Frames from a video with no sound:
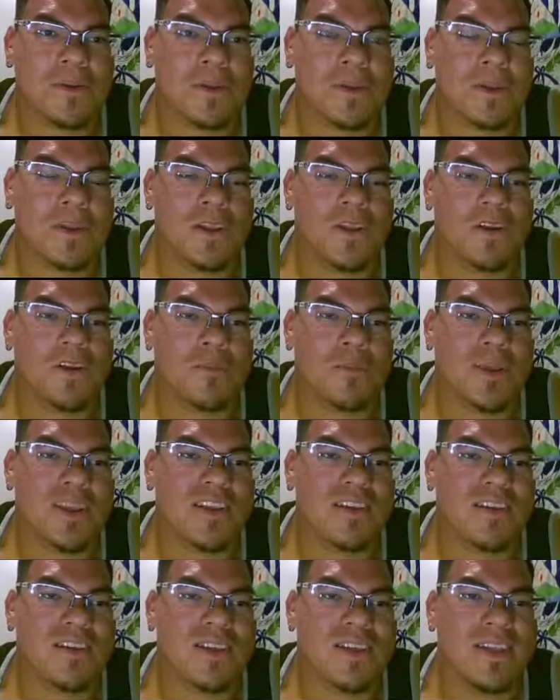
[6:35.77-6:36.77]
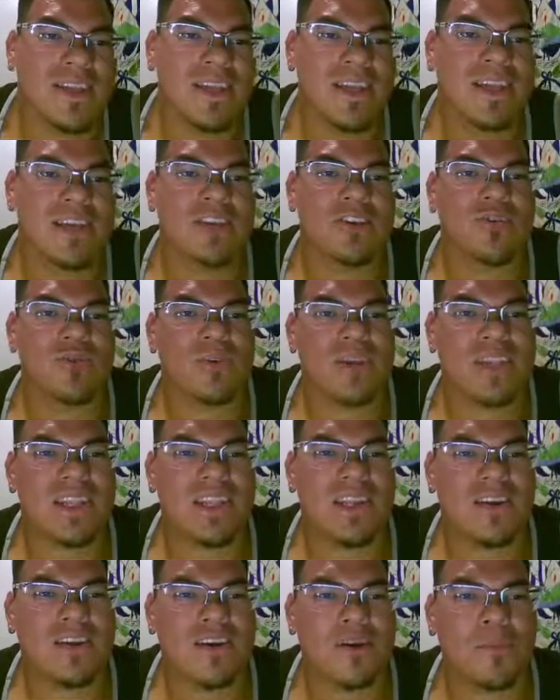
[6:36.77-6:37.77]
You can make a
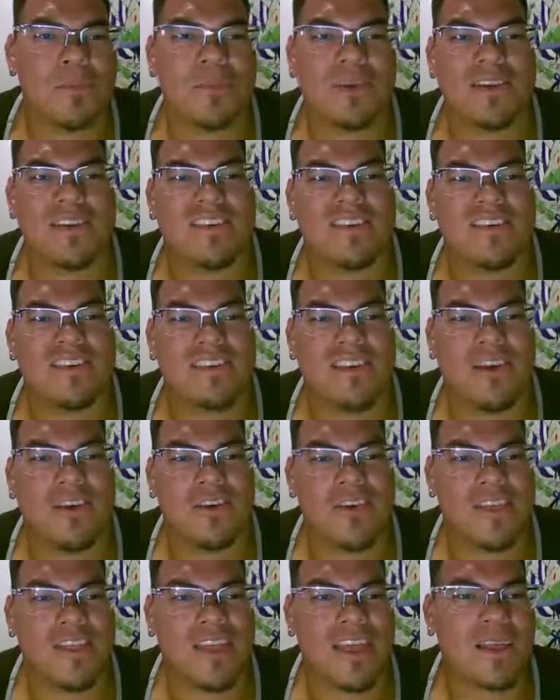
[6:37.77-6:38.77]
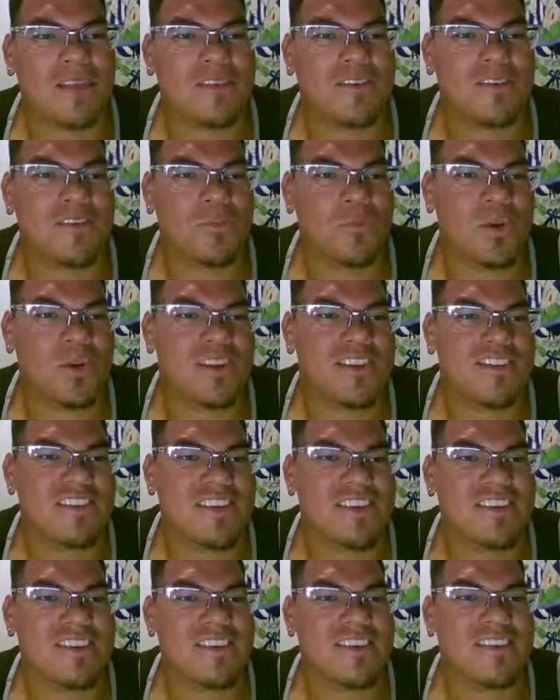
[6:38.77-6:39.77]
drinking competition out of that one
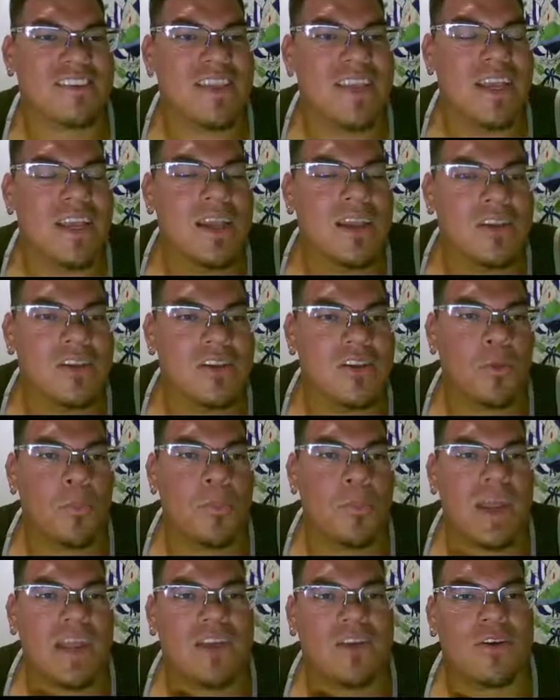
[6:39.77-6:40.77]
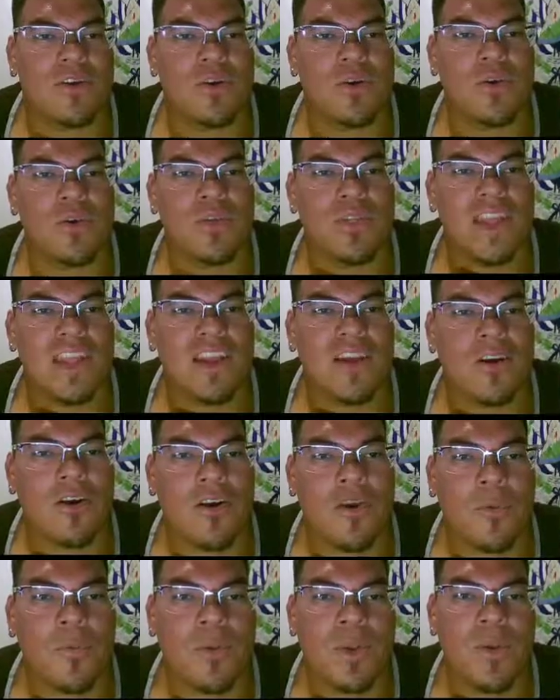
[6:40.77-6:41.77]
sentence. No matter who they
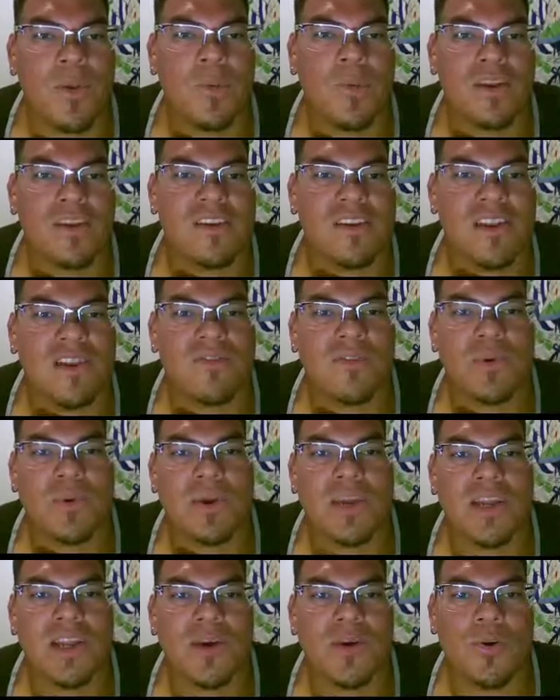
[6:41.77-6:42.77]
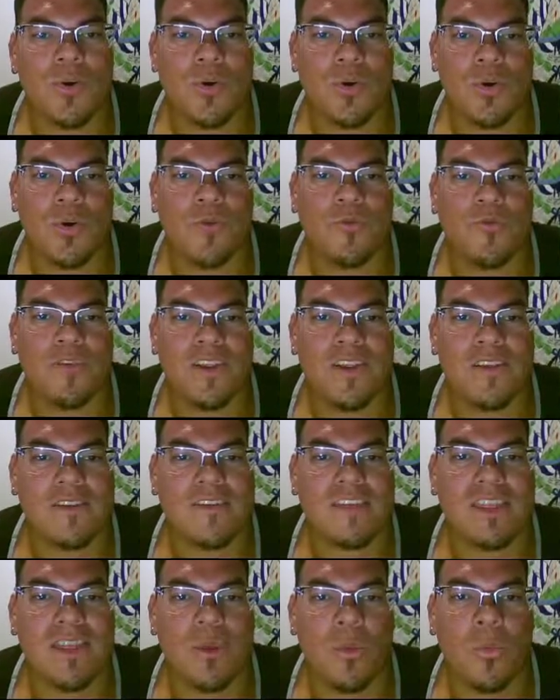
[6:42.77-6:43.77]
are, we want everyone who
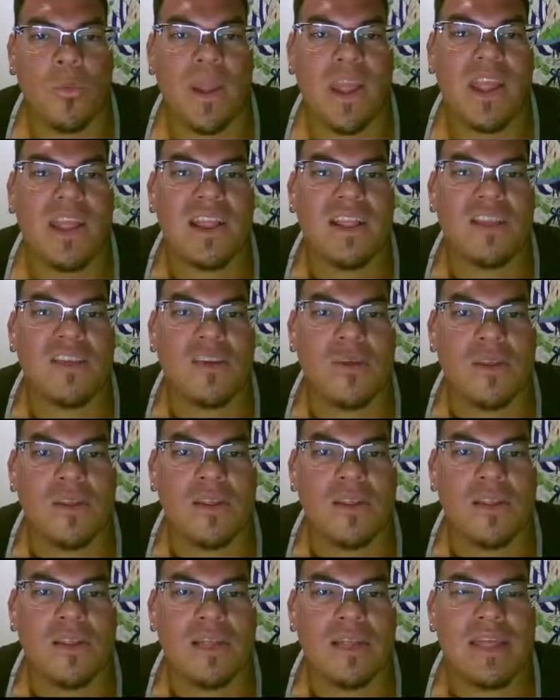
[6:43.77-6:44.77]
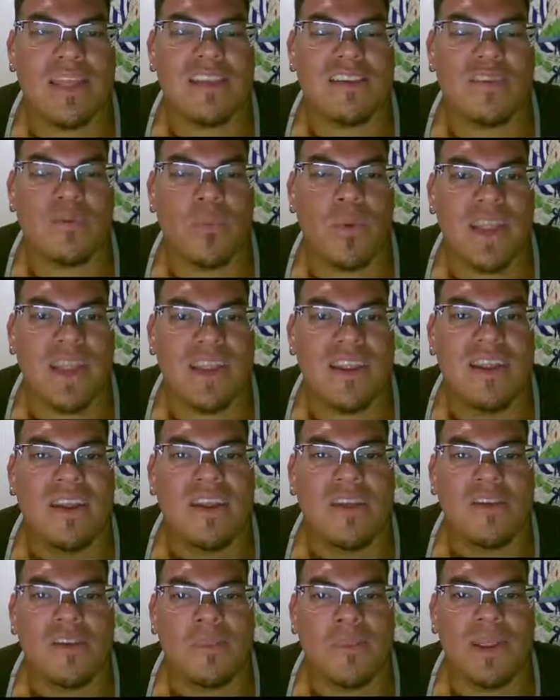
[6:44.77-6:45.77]
feels the way to this way
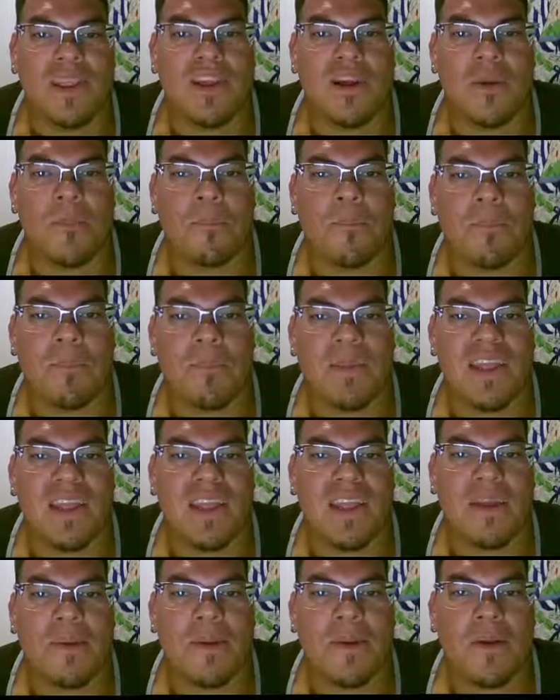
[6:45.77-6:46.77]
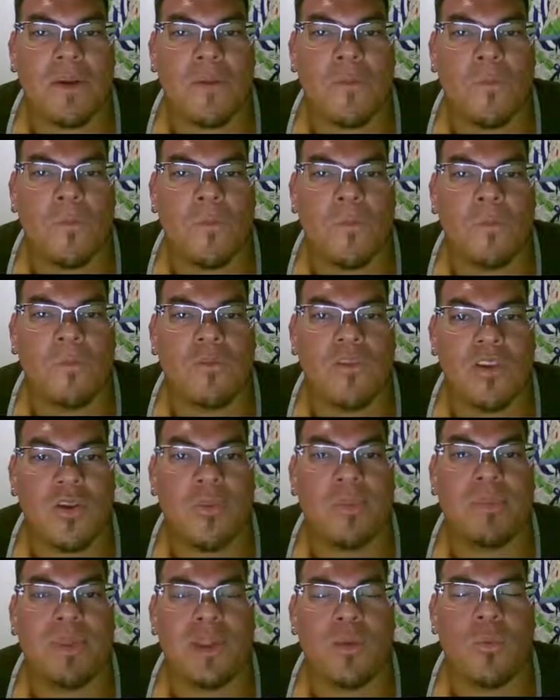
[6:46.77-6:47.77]
to become, to
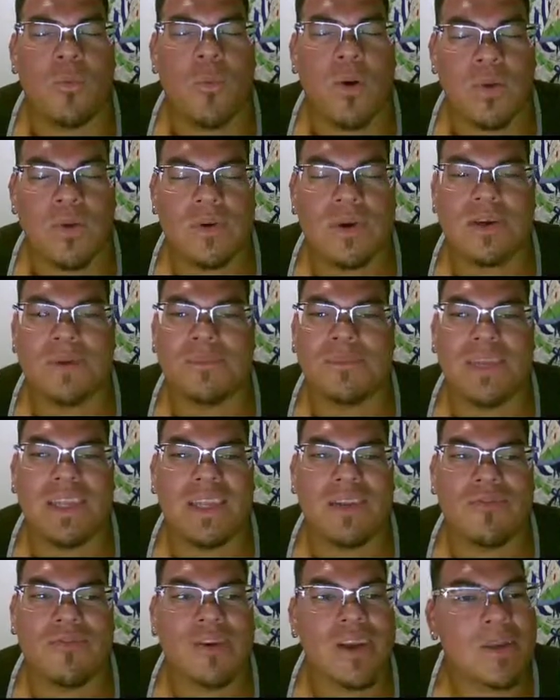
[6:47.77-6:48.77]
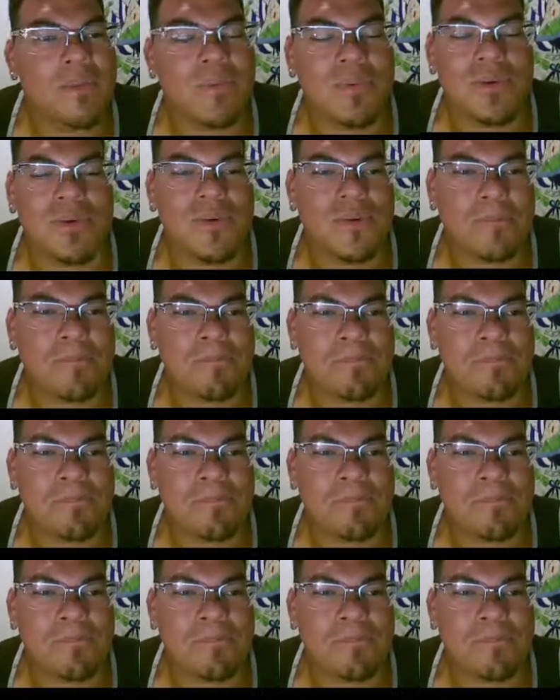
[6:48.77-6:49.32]
be welcome in Red Bull.